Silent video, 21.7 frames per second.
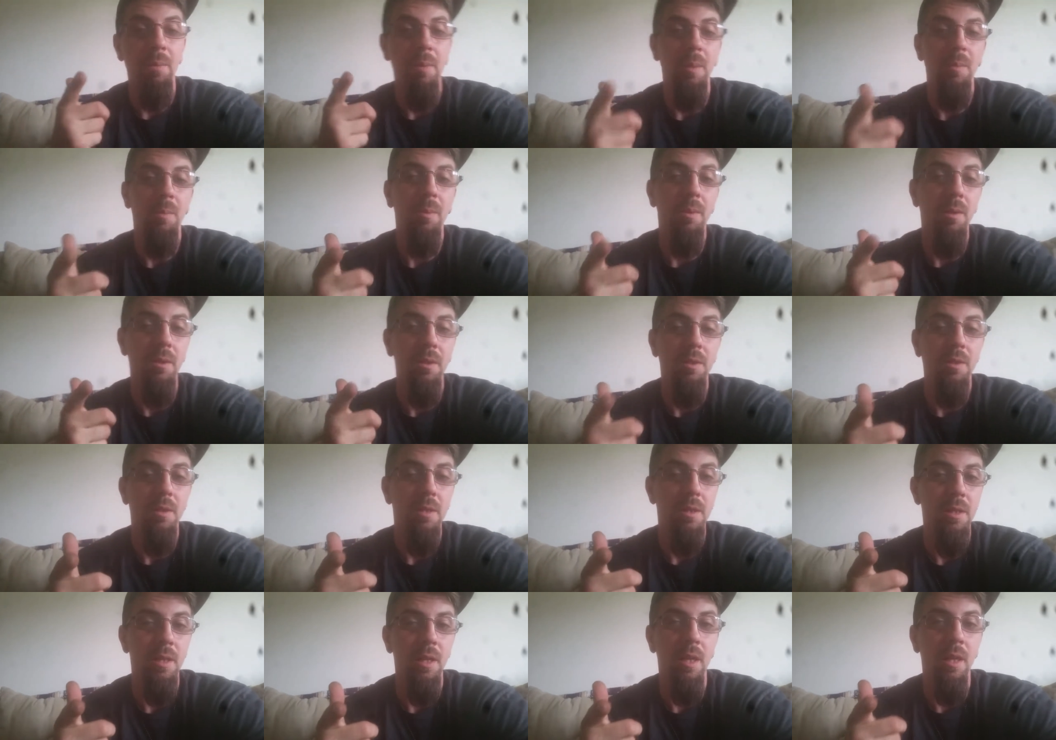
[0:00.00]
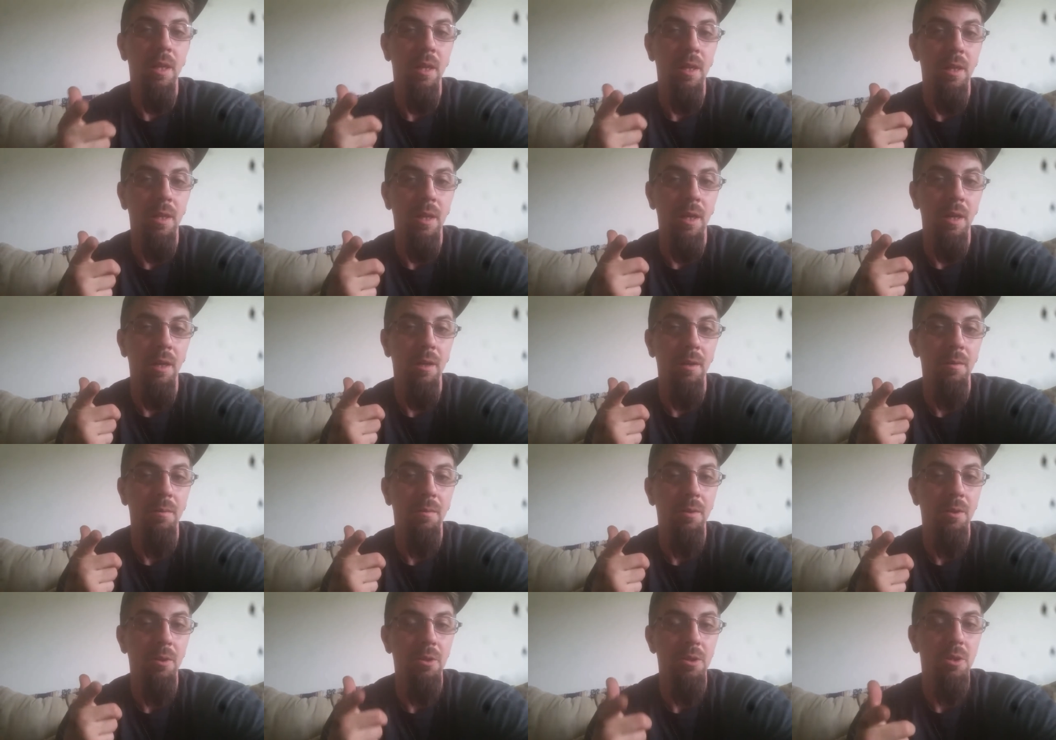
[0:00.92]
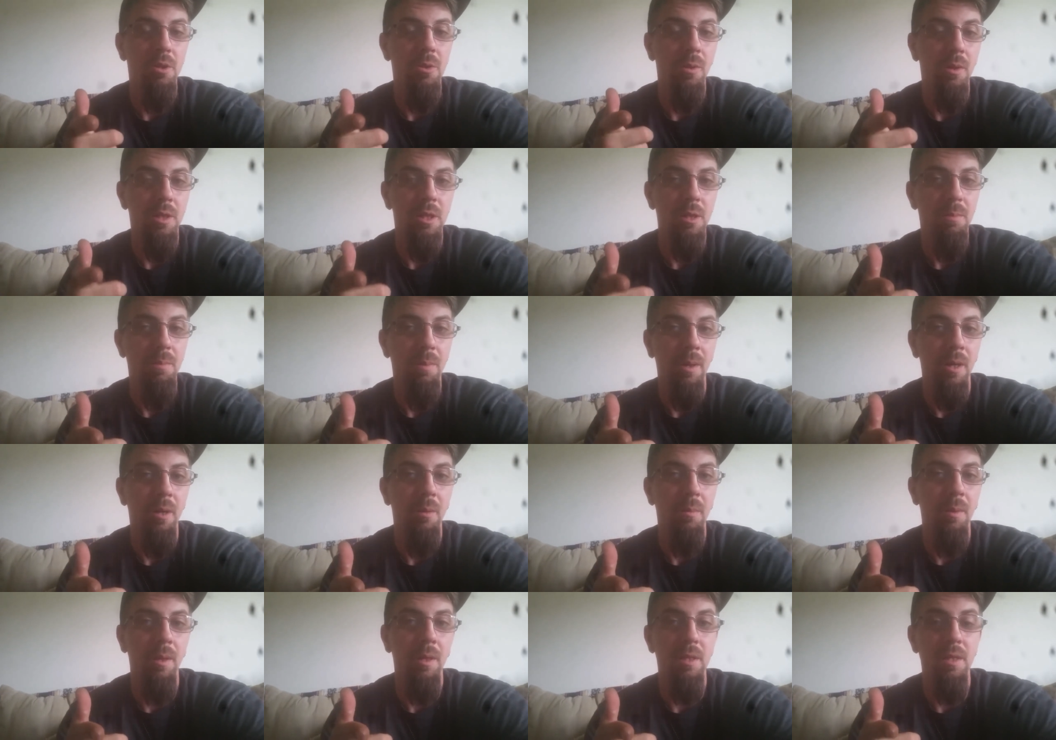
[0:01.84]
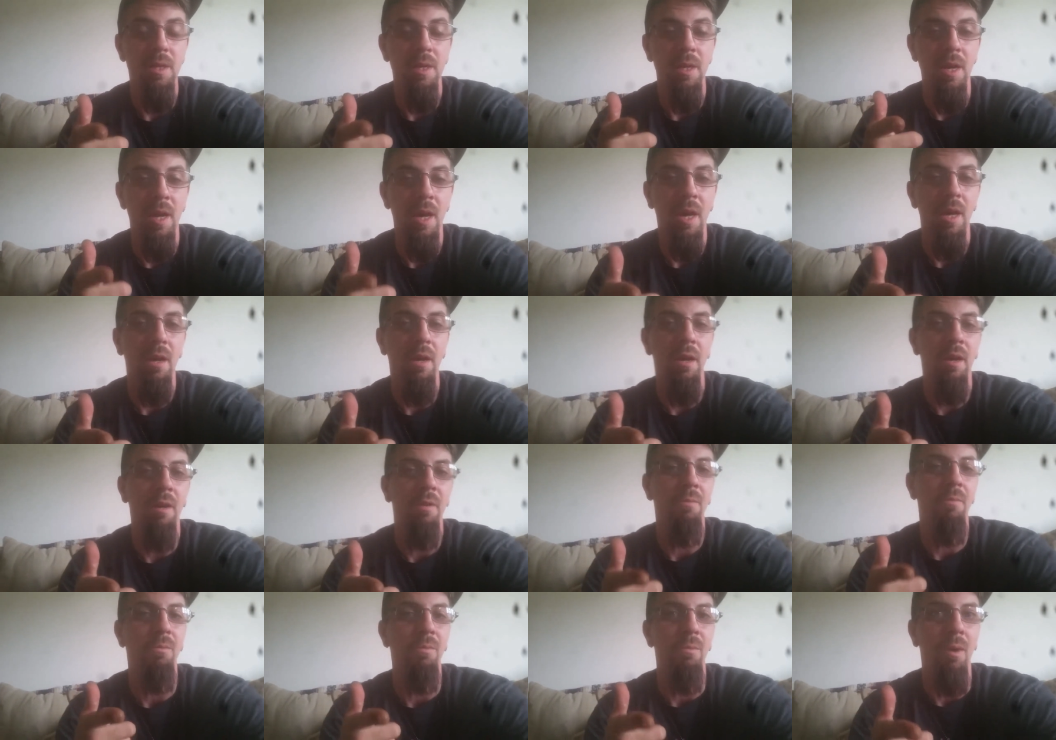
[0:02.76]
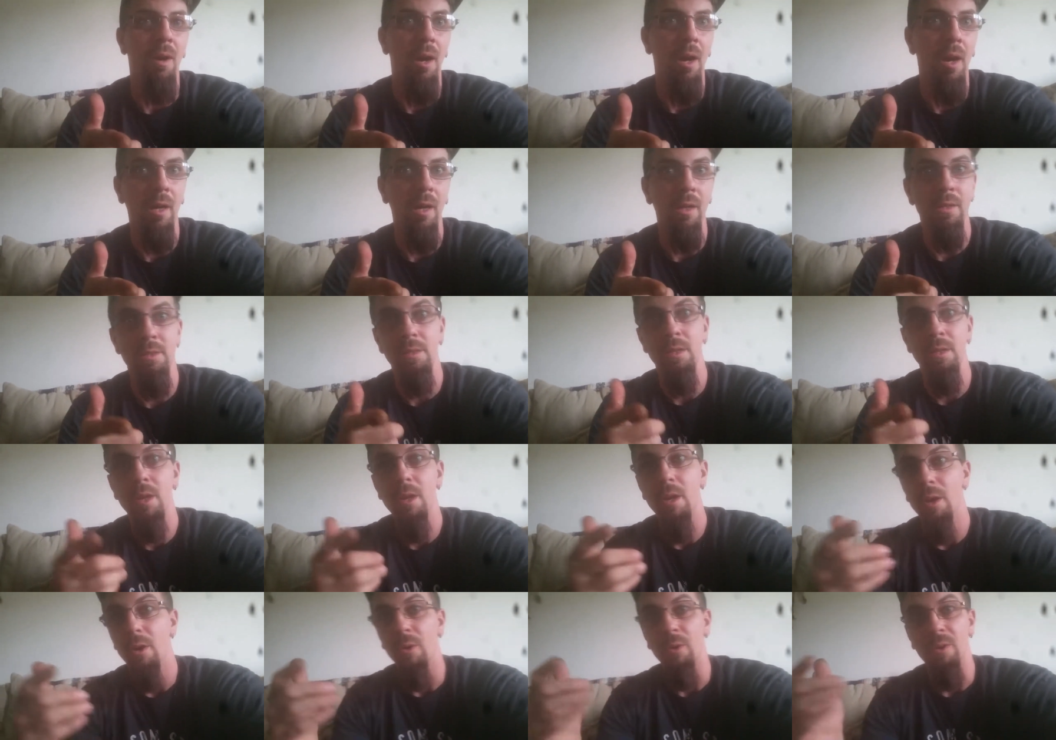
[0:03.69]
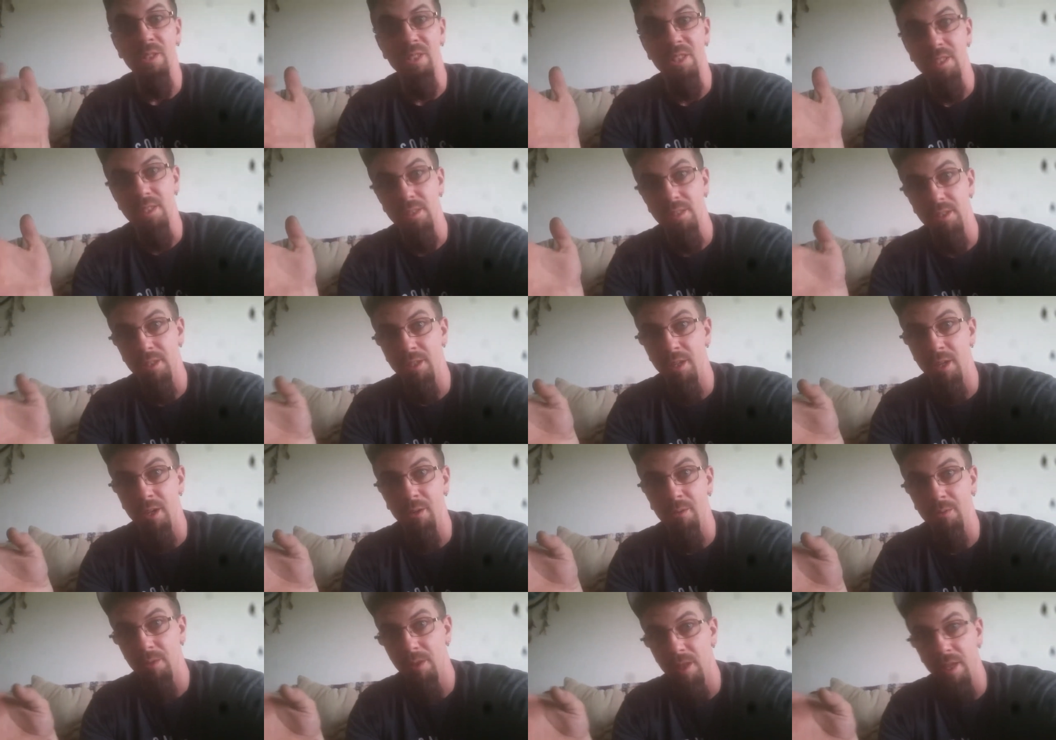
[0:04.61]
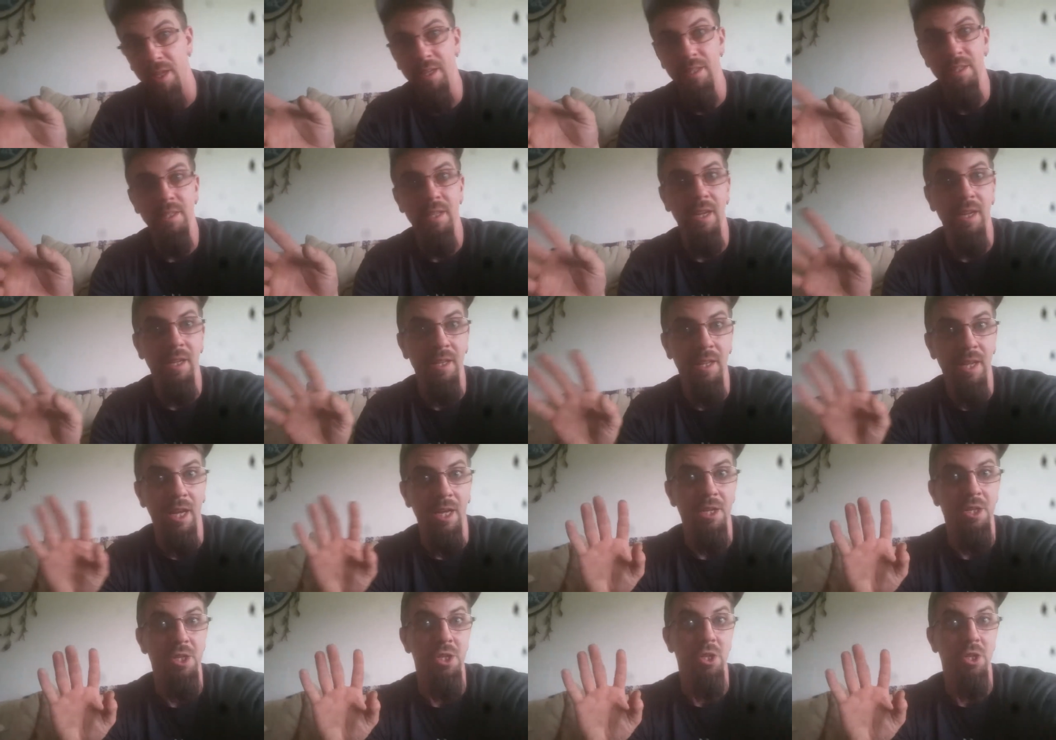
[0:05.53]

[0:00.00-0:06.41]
of people used to say that they used to do experiments not on rocks or, you know, things like that.